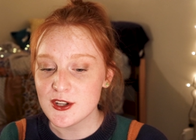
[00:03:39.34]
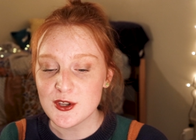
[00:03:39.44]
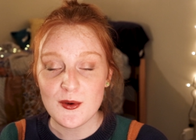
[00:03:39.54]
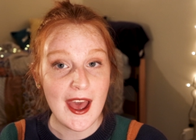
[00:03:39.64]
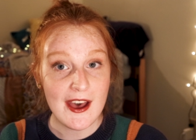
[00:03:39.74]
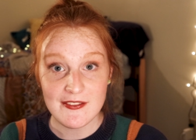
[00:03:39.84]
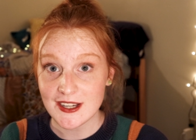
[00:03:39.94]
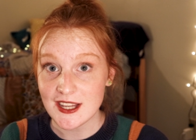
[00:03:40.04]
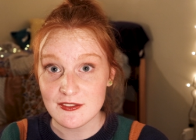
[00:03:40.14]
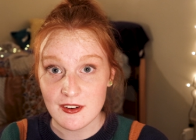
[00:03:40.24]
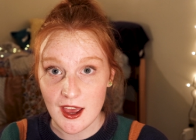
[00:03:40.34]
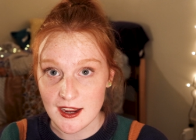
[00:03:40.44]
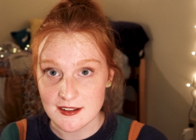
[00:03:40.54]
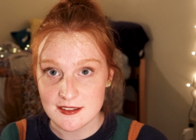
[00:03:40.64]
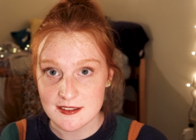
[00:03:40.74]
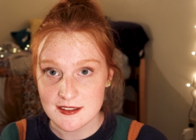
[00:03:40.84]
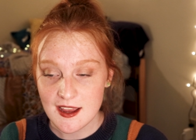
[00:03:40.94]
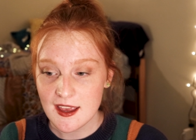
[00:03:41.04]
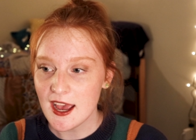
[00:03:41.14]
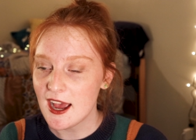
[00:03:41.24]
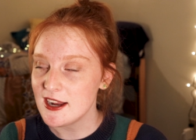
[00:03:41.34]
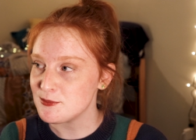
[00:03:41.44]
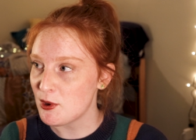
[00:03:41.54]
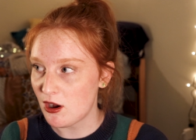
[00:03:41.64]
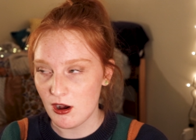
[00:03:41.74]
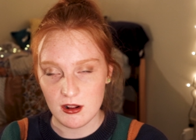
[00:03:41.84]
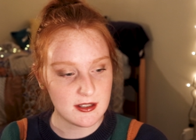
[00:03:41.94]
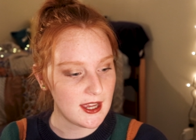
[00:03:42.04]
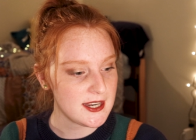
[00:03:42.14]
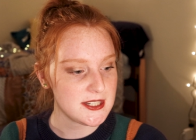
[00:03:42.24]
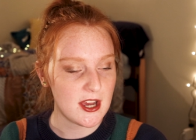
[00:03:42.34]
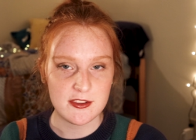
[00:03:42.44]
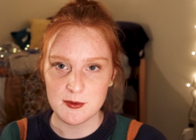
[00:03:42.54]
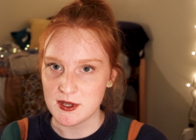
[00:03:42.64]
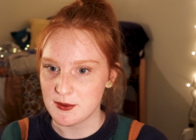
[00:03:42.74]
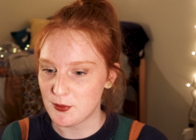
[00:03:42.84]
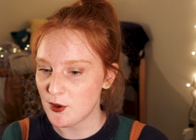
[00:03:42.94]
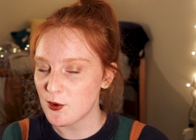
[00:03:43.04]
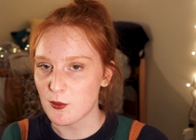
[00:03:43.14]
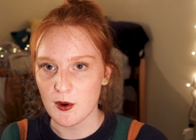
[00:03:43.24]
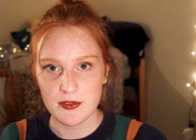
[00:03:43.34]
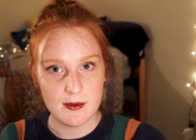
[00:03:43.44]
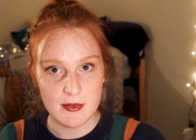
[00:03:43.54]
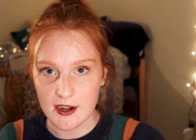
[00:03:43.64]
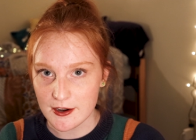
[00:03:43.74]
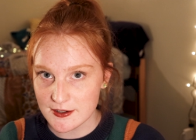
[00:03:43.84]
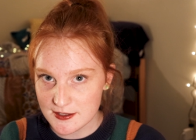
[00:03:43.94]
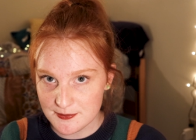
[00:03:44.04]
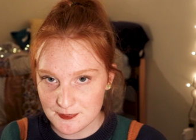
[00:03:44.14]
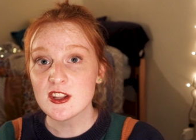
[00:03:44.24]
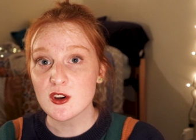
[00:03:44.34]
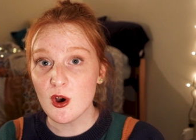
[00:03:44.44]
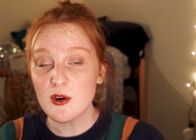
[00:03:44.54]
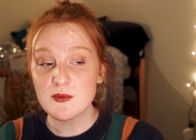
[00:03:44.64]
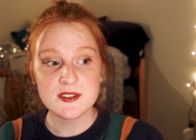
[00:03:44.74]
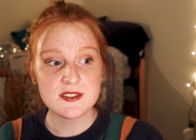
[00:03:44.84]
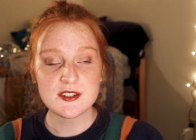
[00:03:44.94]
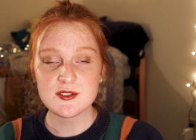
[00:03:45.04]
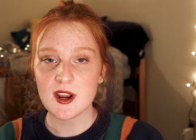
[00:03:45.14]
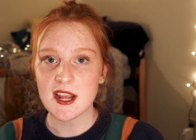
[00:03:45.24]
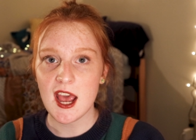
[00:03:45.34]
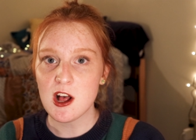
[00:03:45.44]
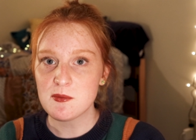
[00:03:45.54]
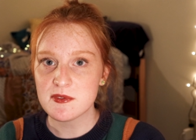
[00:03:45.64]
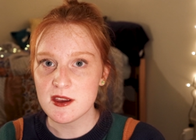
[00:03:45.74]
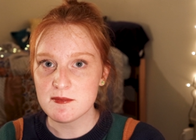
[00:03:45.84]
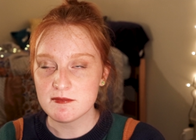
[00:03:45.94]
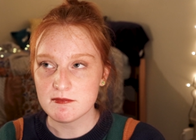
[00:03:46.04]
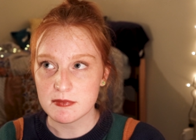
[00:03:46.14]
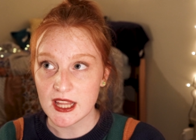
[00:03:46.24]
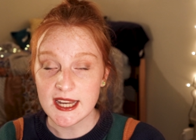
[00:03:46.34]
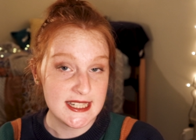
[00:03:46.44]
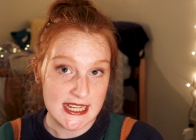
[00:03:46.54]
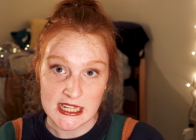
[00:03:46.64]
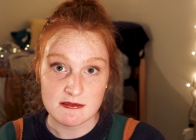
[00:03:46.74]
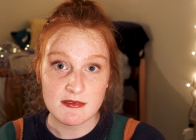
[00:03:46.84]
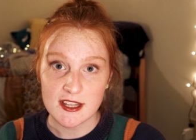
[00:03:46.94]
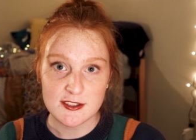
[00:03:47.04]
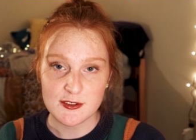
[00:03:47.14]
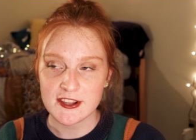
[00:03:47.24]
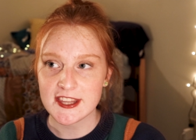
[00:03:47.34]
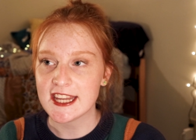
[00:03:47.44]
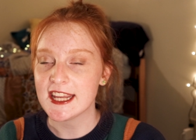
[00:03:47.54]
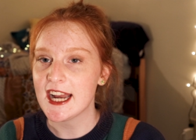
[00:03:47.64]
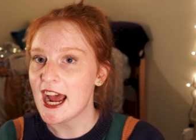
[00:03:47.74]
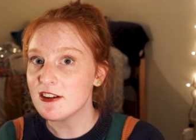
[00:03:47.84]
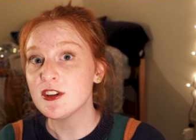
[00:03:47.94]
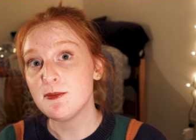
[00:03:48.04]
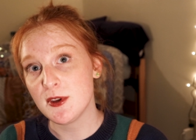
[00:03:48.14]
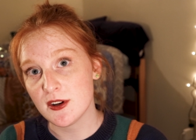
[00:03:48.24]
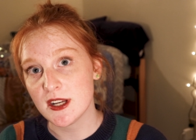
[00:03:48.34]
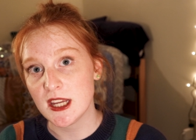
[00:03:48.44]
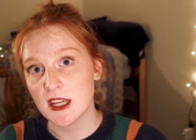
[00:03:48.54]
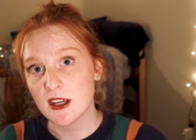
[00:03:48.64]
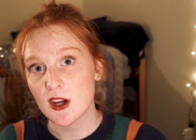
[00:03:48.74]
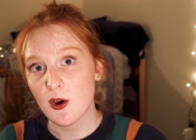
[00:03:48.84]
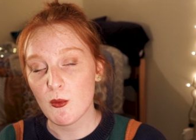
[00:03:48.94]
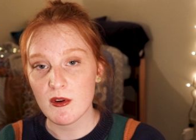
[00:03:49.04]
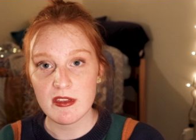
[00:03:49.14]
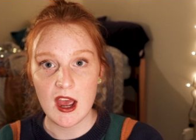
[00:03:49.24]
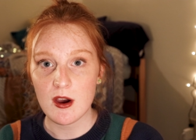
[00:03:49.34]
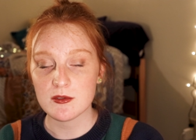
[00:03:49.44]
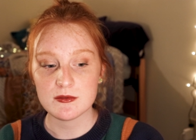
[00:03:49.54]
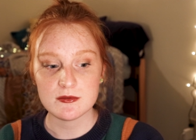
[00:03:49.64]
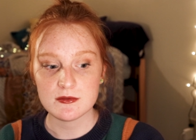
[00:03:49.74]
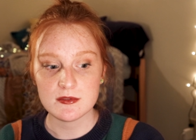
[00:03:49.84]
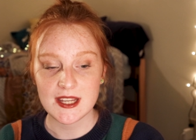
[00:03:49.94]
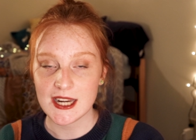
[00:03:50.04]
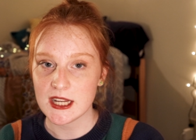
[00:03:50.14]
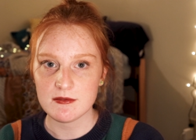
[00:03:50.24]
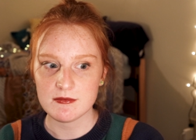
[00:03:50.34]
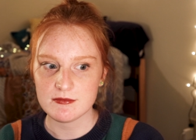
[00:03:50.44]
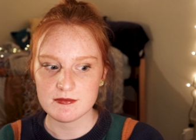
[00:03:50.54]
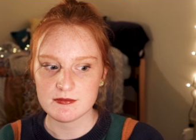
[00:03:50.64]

Do you have any advice? And Paul and other people wrote them letters. And the goal was to try to help them blend in so that they can have community without getting